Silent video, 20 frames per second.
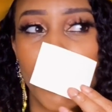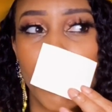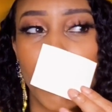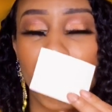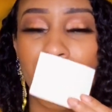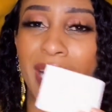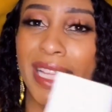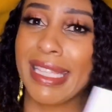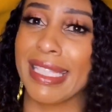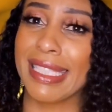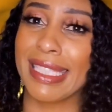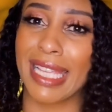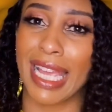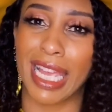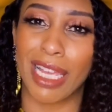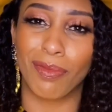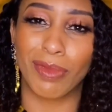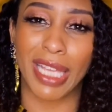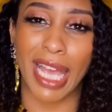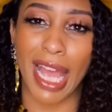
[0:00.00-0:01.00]
But at the
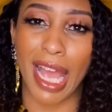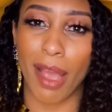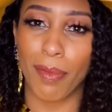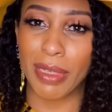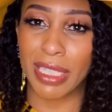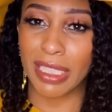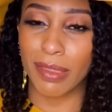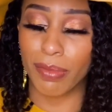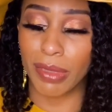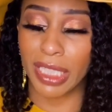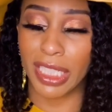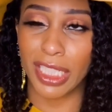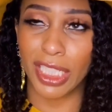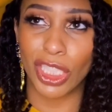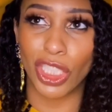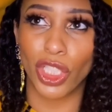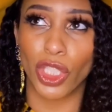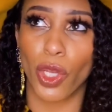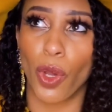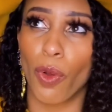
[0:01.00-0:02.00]
same time, it's blended
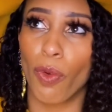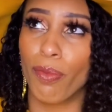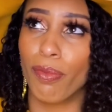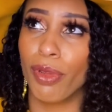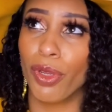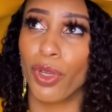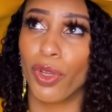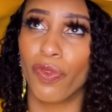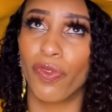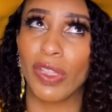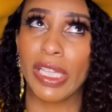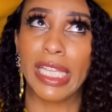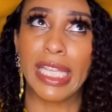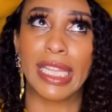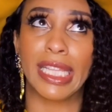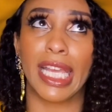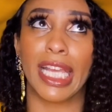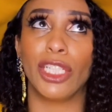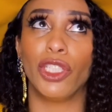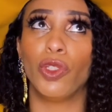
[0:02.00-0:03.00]
so beautifully
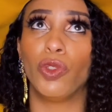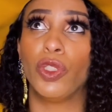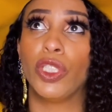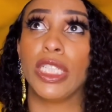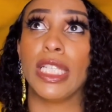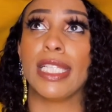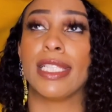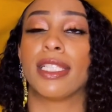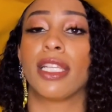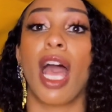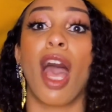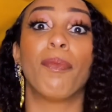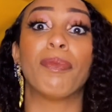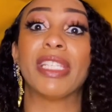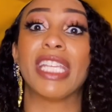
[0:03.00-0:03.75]
that you just, I'm